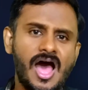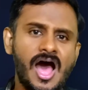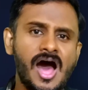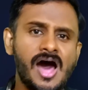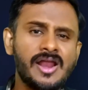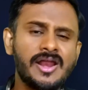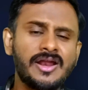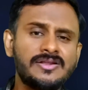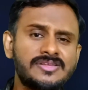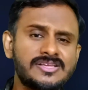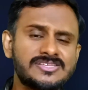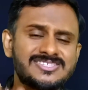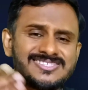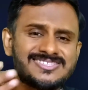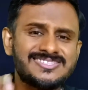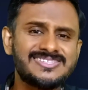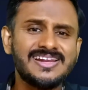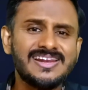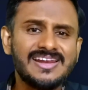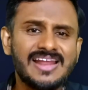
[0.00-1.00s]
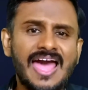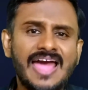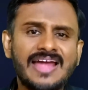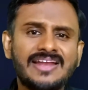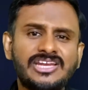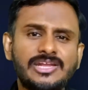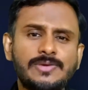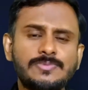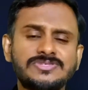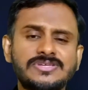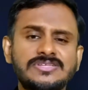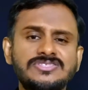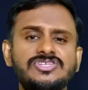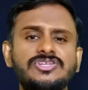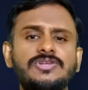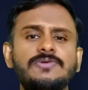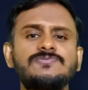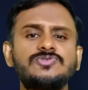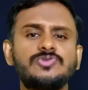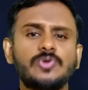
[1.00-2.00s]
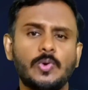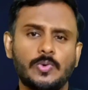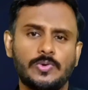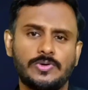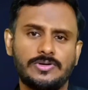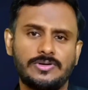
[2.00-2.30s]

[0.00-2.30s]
are in this still active sensitive zone.